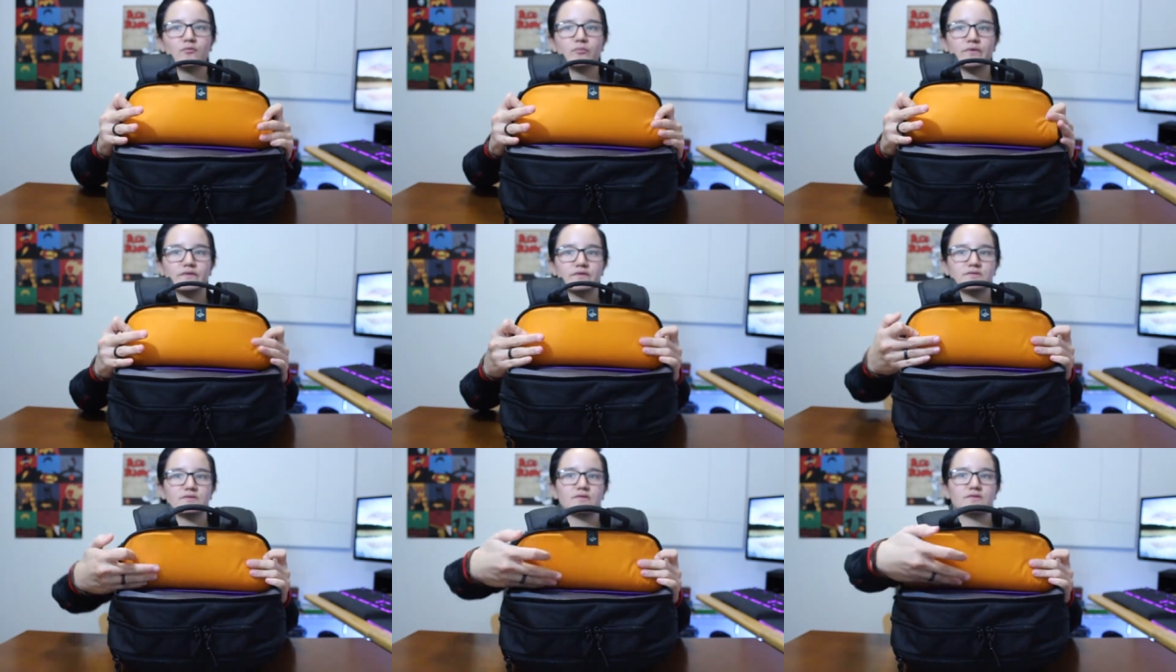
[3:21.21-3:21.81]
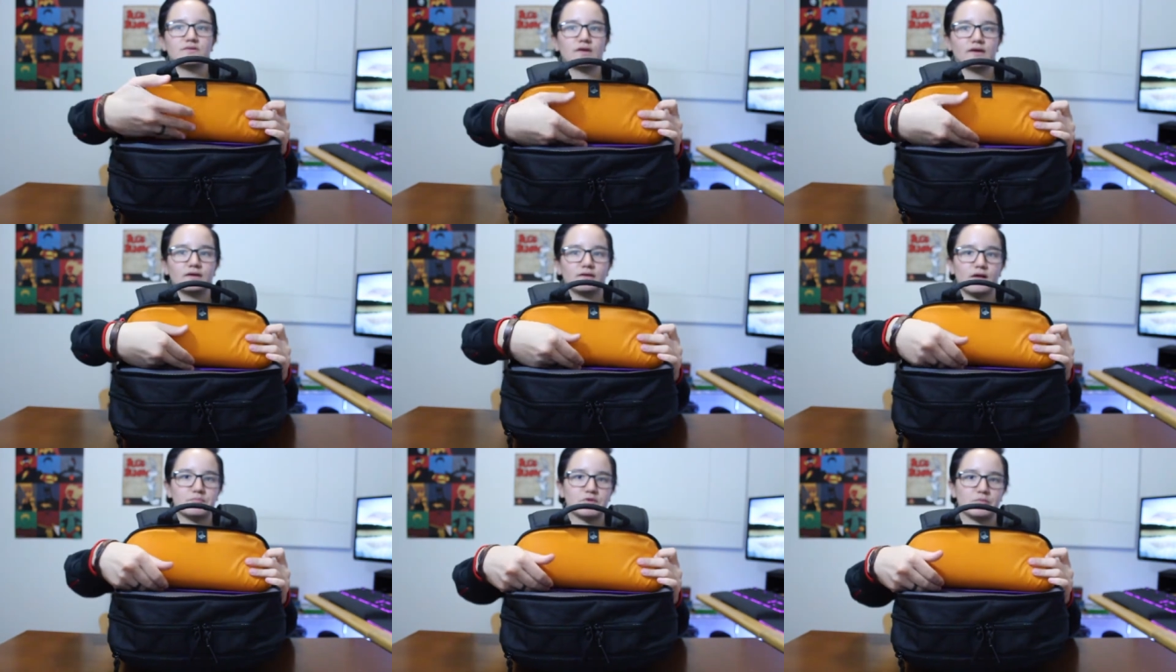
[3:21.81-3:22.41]
But this is
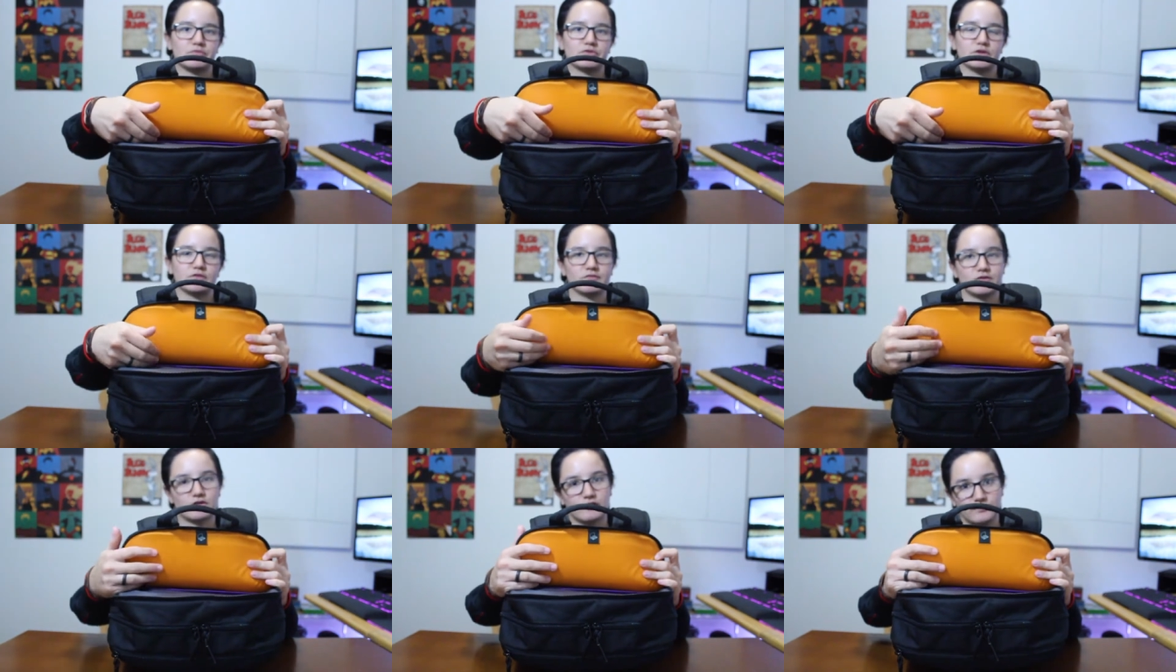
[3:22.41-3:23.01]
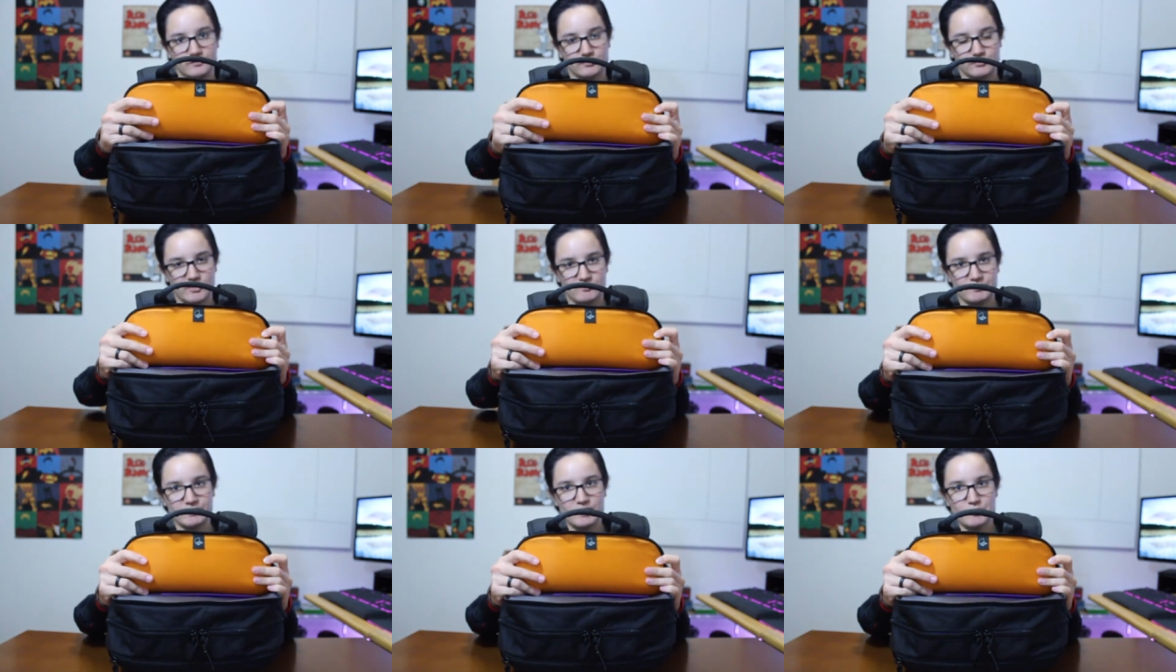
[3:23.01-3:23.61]
a laptop sleeve. I currently don't
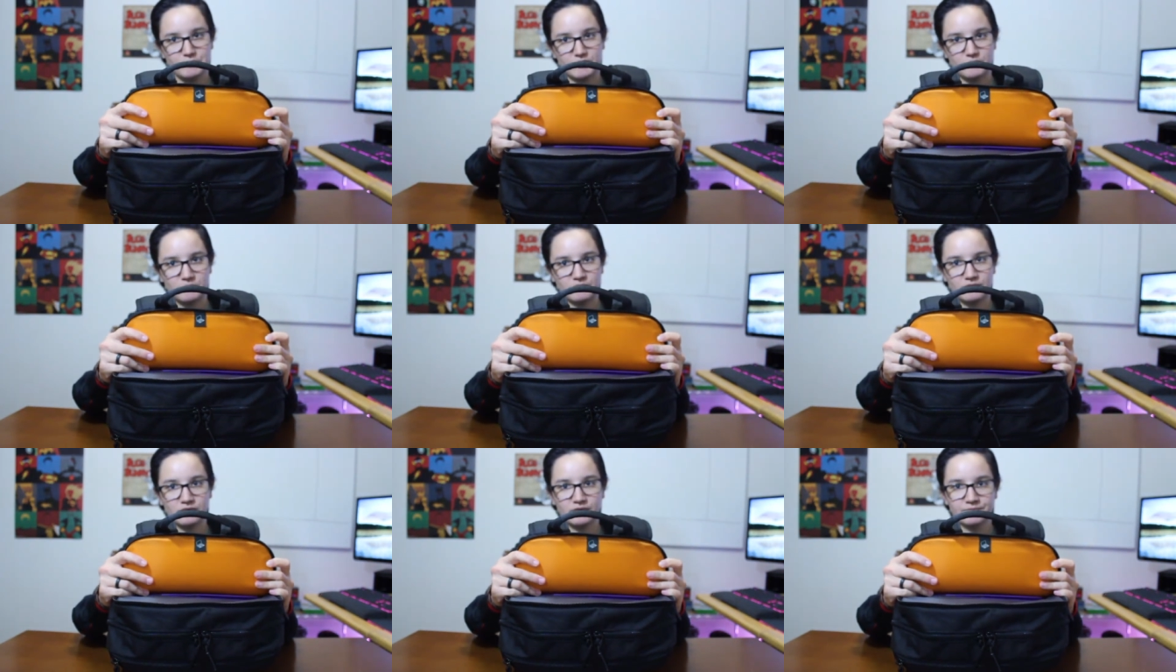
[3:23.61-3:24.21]
have my laptop